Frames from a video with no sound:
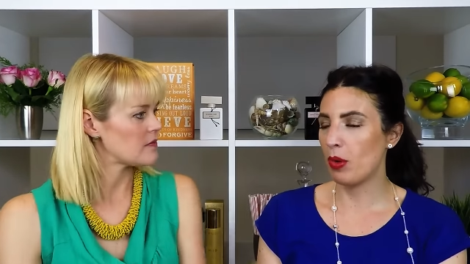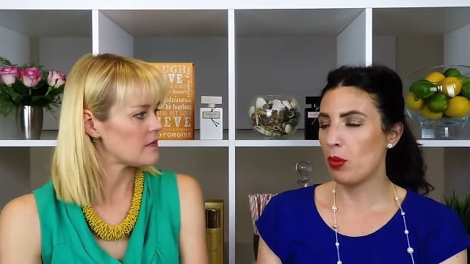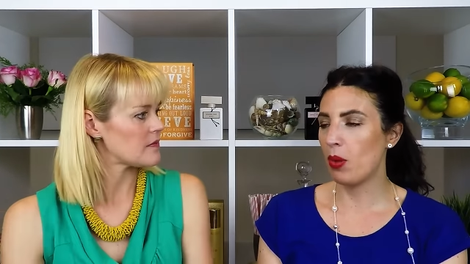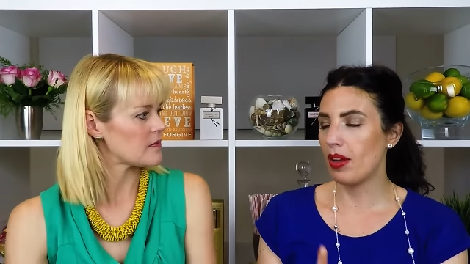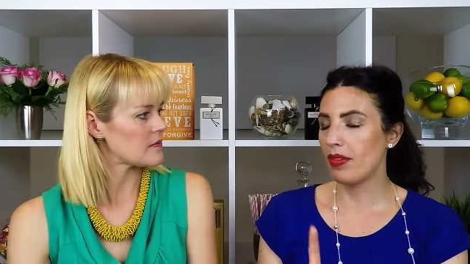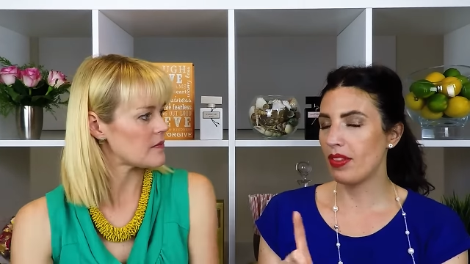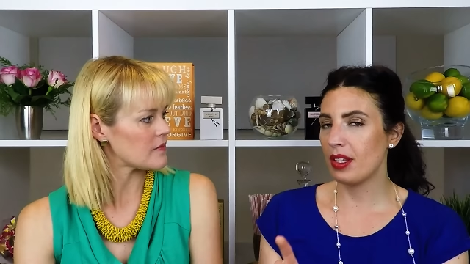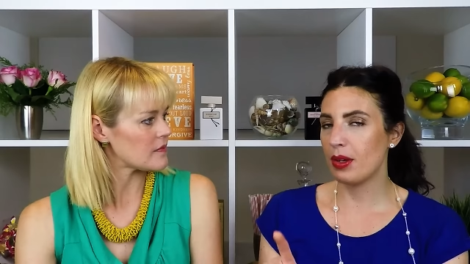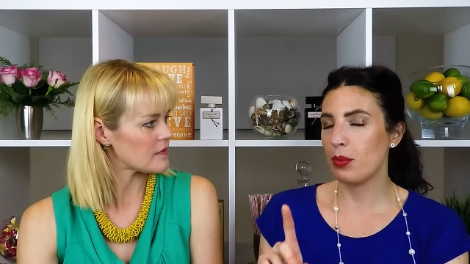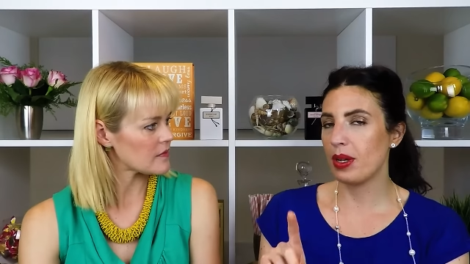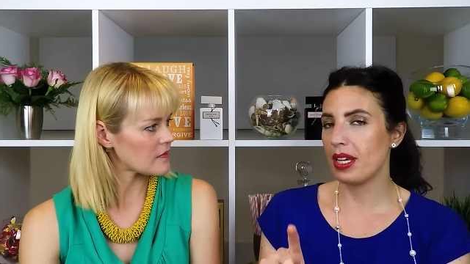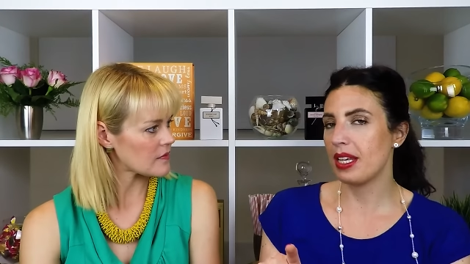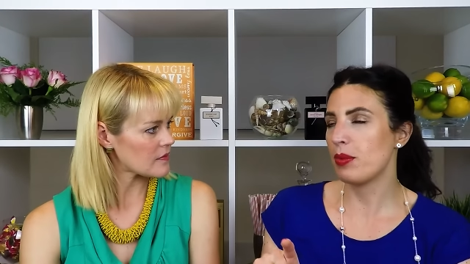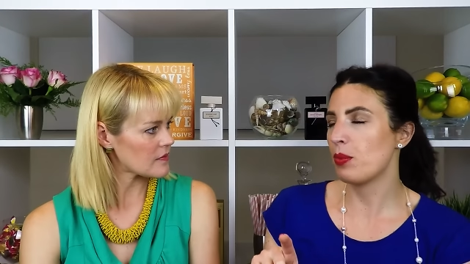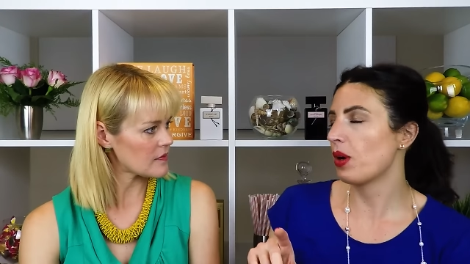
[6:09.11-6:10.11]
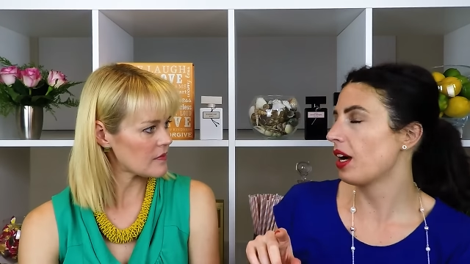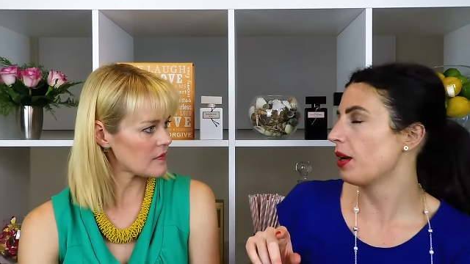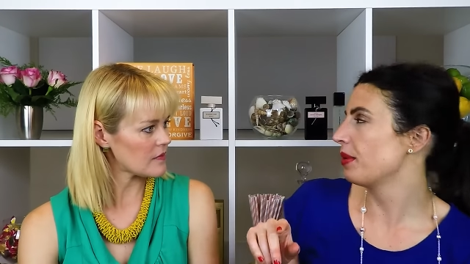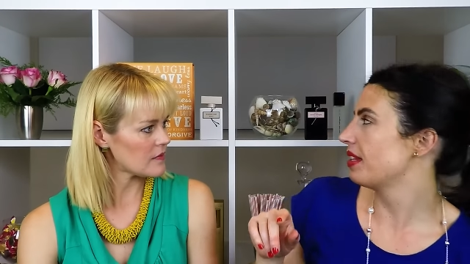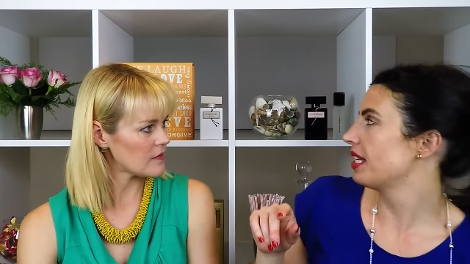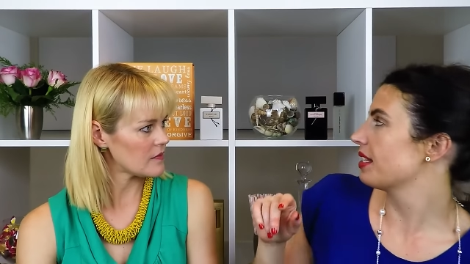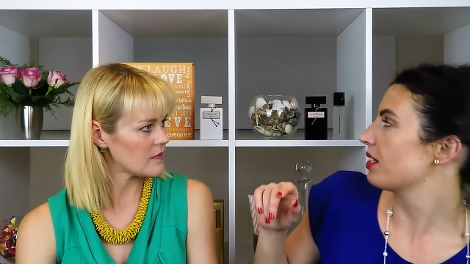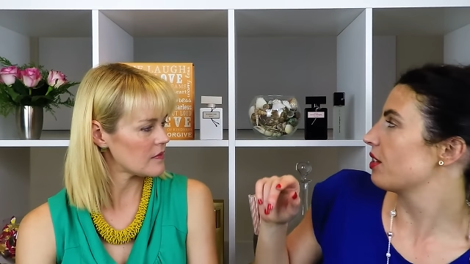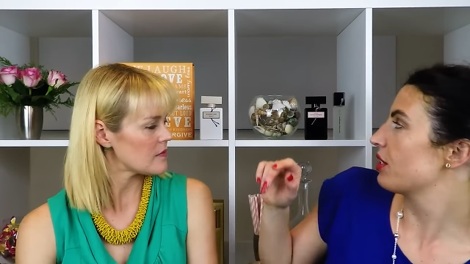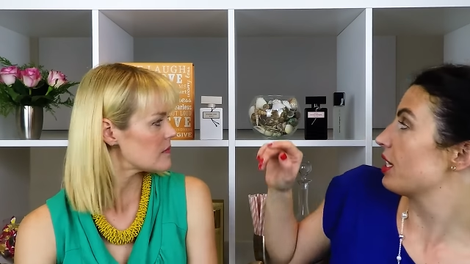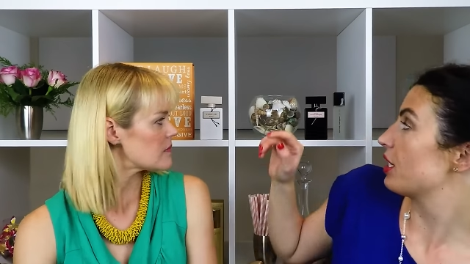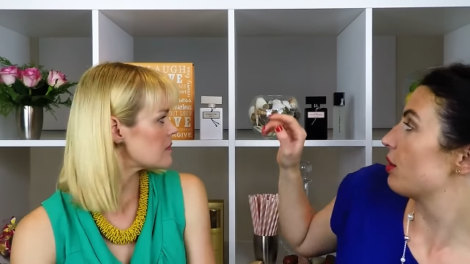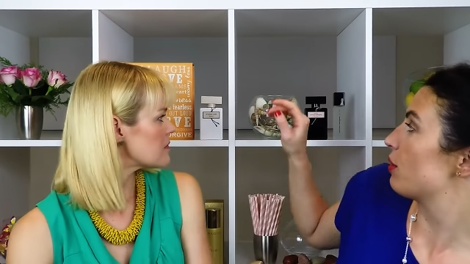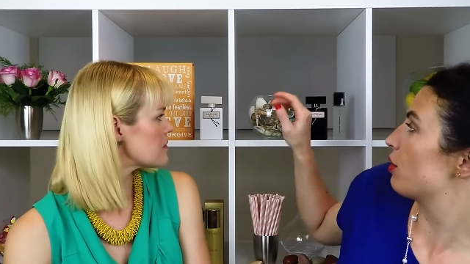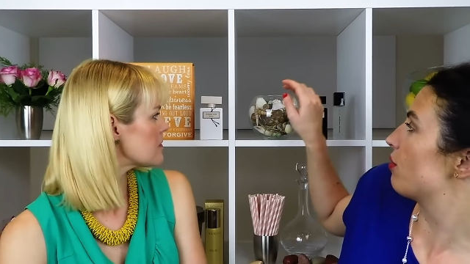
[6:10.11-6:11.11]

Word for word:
Speaker 1: but one that we work with is Narciso